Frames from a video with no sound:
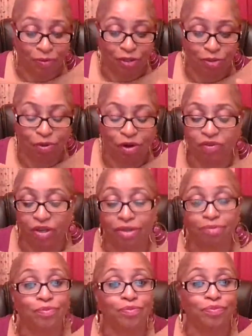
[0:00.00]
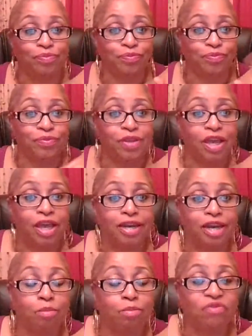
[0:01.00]
It's perfect.
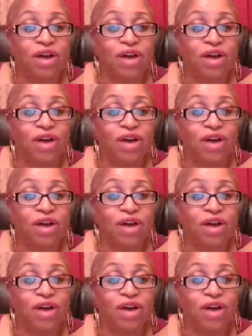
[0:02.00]
Number